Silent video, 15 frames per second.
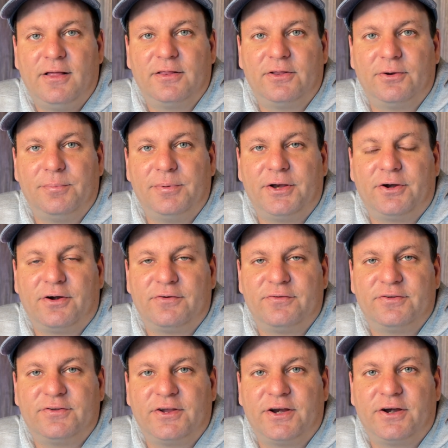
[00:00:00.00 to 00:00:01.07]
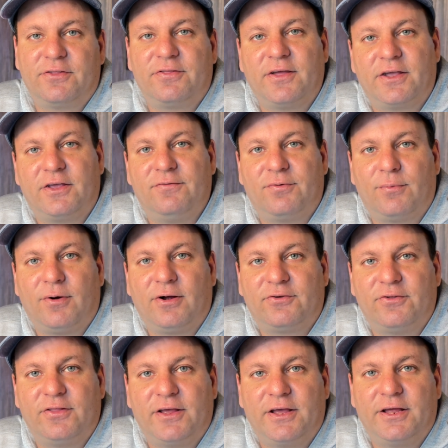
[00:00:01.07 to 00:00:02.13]
A little bit nervous here. Thank you for
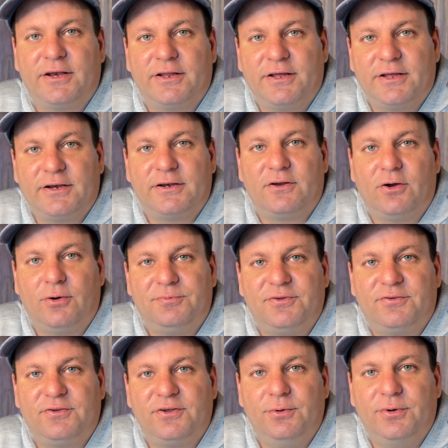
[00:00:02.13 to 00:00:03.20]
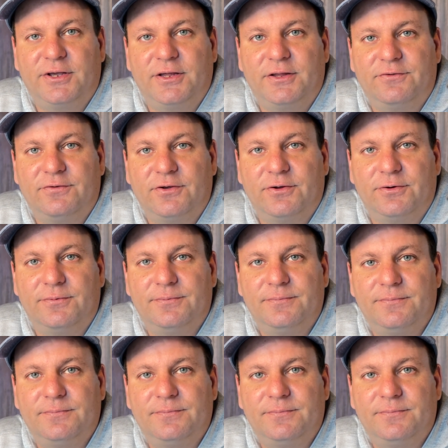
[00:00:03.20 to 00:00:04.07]
watching the end and hope to see you again soon.